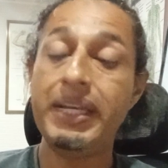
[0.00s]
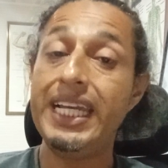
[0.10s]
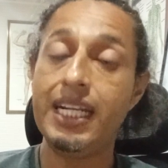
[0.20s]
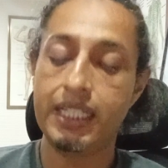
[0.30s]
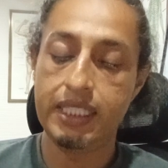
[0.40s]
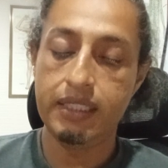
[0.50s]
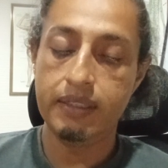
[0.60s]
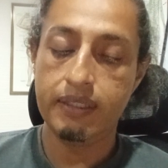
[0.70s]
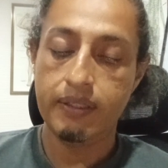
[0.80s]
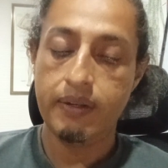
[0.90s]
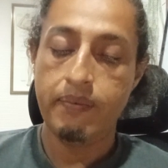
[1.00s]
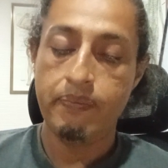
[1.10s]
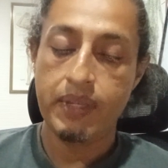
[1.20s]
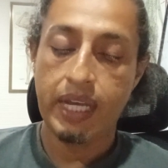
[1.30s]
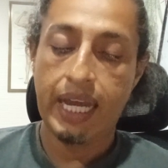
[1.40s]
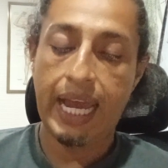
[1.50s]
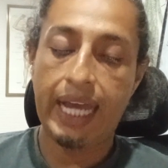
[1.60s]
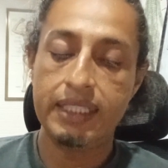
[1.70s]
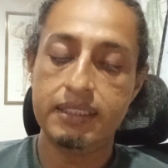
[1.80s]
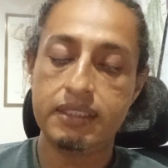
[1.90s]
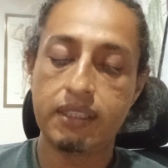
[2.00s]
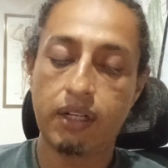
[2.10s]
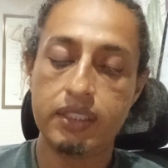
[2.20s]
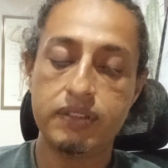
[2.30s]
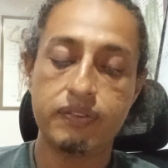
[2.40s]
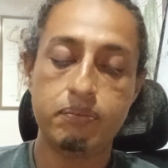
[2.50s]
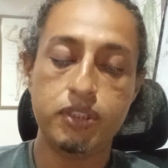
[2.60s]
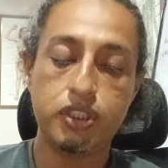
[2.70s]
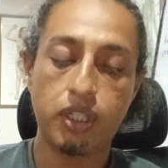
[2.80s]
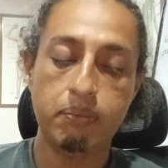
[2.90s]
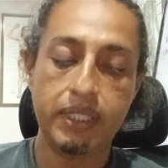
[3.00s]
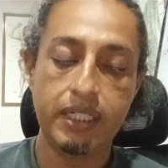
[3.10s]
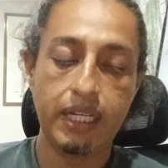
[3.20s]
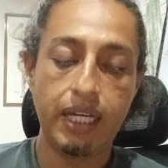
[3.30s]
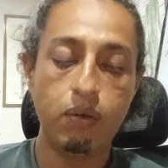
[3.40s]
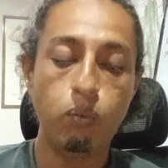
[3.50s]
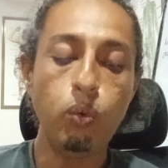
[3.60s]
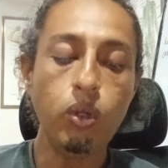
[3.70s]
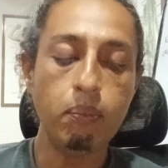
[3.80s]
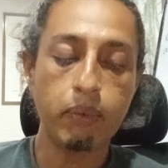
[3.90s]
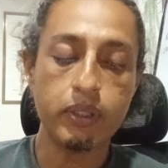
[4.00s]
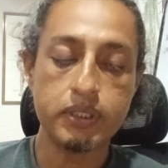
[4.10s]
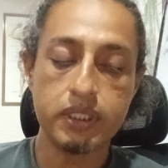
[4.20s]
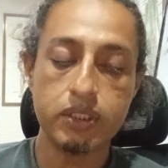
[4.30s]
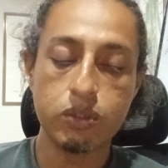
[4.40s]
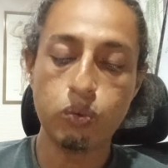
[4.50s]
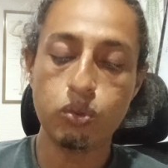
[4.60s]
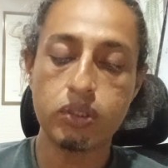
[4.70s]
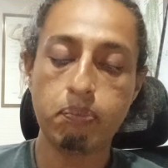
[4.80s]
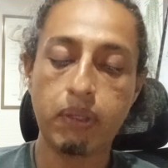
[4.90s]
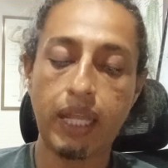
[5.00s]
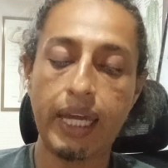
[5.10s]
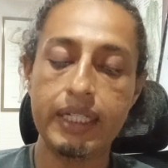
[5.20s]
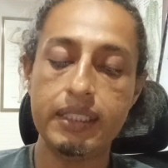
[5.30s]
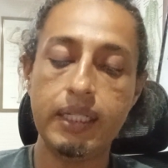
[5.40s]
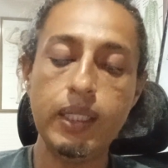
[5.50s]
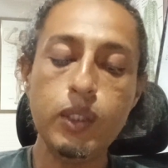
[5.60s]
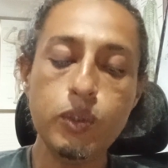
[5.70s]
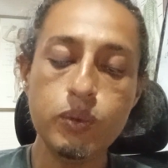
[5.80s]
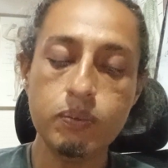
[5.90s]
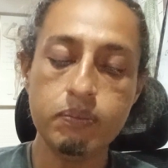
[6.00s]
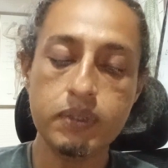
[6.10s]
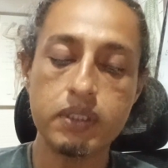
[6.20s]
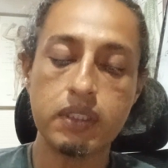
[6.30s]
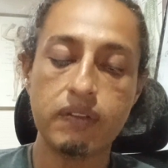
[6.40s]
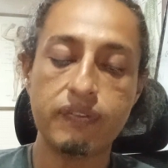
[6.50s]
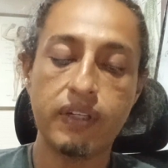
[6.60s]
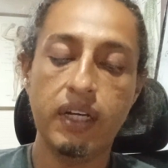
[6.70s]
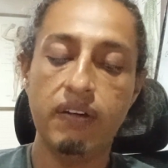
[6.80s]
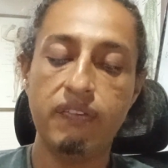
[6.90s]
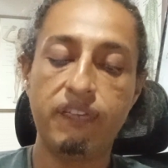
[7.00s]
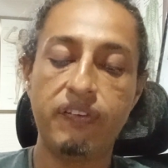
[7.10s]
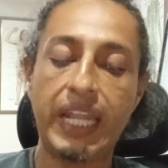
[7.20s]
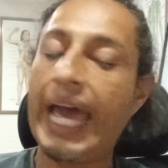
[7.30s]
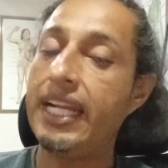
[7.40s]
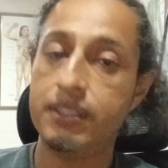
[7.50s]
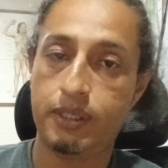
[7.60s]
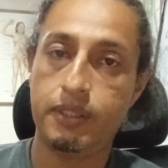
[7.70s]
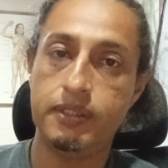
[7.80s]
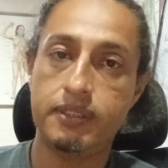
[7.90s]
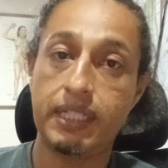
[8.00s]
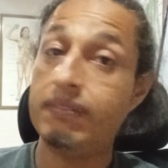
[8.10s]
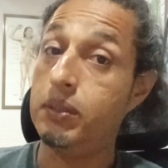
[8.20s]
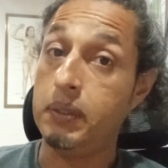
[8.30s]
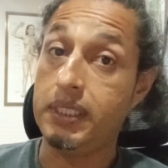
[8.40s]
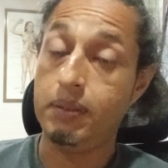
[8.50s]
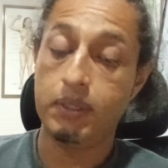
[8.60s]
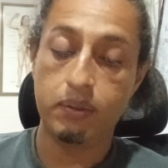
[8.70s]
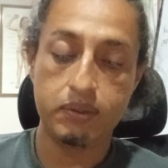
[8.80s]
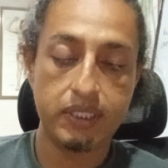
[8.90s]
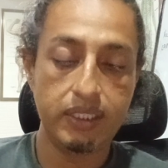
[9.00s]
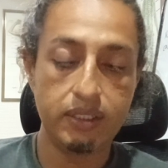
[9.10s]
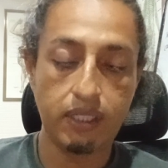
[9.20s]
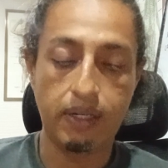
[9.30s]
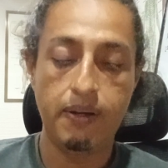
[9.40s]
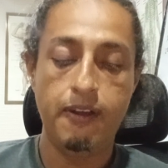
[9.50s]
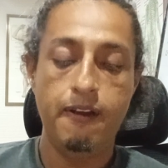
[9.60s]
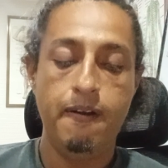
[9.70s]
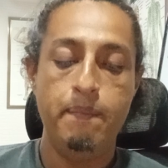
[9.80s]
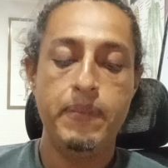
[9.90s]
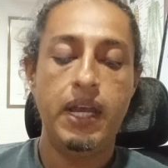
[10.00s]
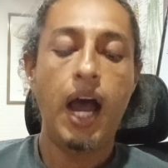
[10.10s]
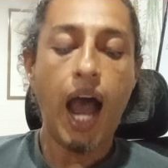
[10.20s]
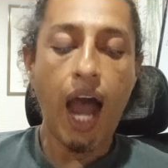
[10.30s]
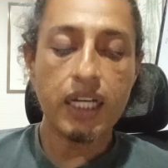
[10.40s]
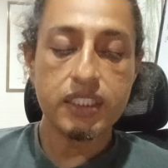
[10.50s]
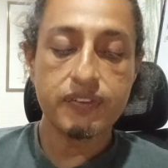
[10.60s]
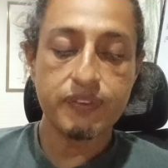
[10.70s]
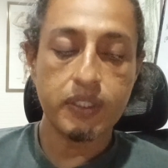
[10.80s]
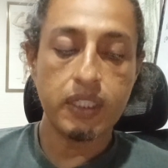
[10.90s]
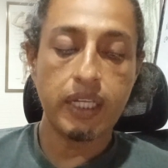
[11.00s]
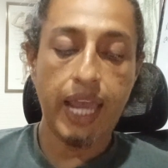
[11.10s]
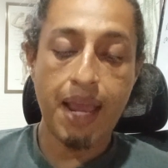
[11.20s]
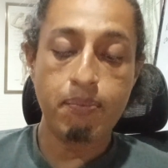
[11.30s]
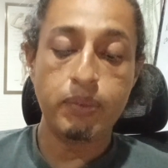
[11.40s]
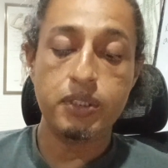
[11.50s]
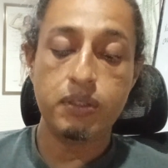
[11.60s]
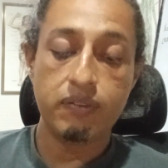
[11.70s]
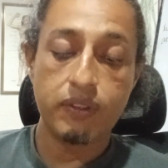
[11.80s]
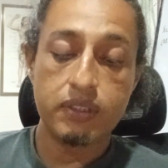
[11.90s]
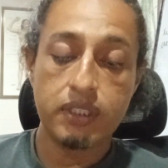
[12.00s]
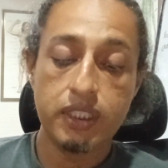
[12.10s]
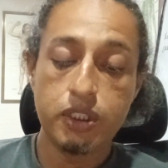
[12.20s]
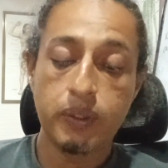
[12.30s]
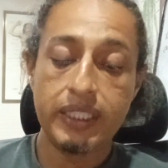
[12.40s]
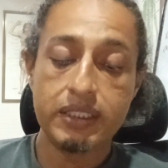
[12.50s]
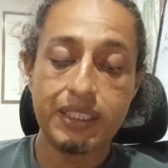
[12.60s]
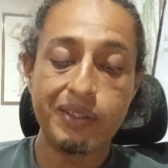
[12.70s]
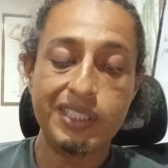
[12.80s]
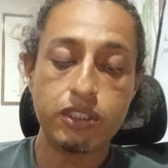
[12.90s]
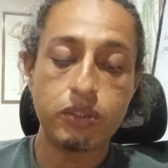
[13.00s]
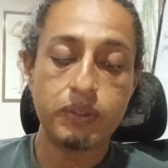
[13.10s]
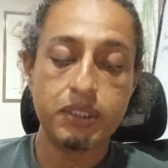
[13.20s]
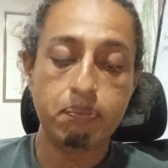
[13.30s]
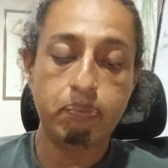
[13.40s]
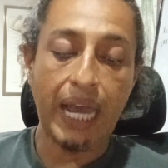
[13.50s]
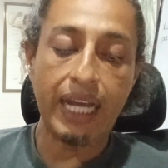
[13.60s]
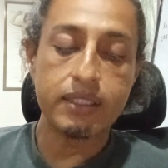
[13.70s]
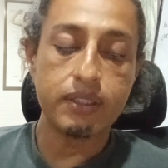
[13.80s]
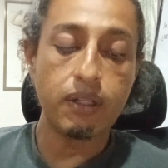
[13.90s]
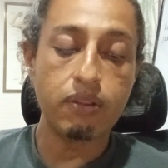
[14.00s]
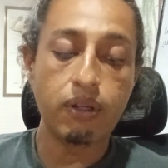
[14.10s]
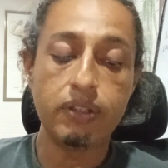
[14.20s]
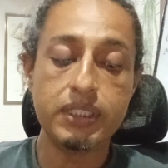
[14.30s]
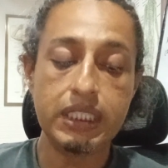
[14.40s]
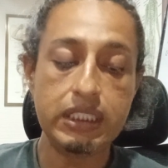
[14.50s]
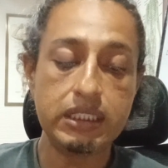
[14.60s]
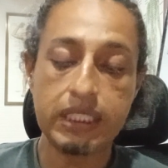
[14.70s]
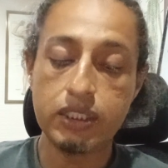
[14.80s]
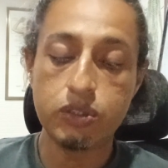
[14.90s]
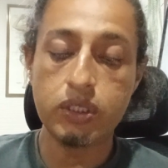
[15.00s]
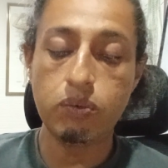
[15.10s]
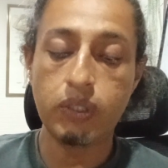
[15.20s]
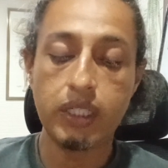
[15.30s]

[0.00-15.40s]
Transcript: Italy, Hansards from Germany, and wool merchants who supplied the looms of Flanders. I have no idea what those things are. Oxford and Cambridge University trace their histories back to the 13th century,